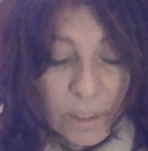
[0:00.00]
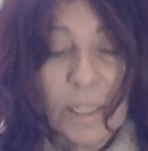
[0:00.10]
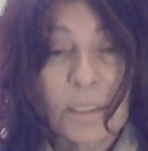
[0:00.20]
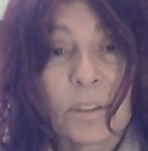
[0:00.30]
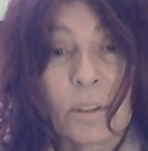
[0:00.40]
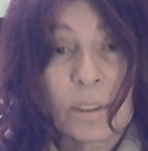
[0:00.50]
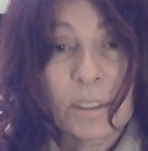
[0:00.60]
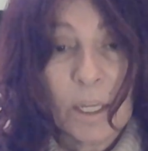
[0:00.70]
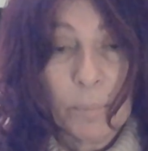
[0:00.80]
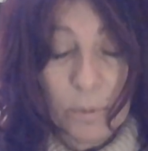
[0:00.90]
Yes, there
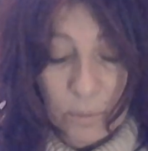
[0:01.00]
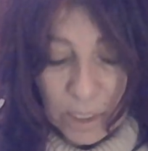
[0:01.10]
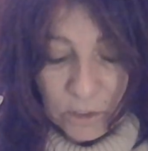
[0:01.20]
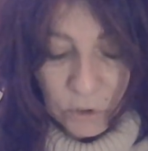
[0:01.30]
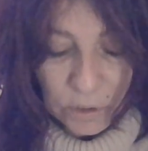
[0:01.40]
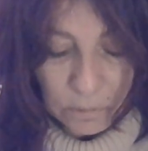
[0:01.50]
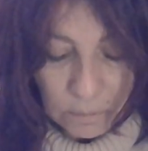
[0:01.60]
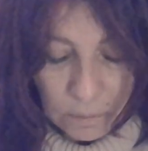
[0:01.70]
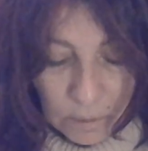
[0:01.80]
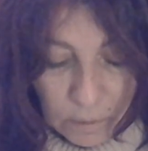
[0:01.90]
is
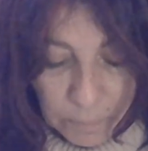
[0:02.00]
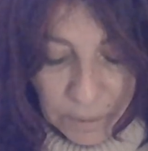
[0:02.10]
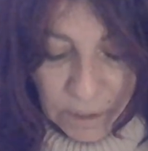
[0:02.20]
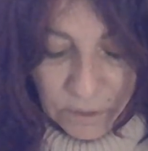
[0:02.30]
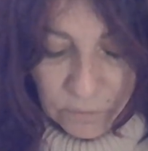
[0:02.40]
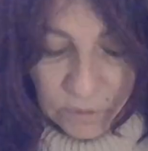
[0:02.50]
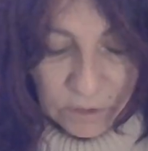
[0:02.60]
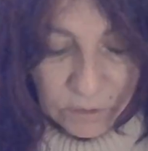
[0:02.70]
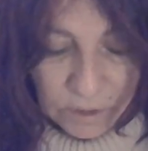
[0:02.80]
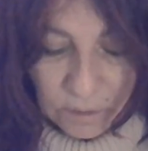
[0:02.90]
separation because of
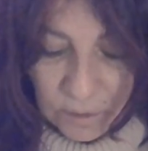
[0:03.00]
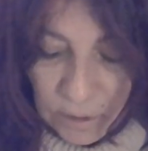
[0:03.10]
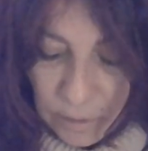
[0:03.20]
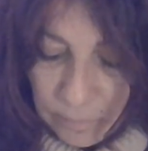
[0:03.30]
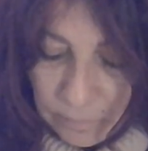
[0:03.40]
distance.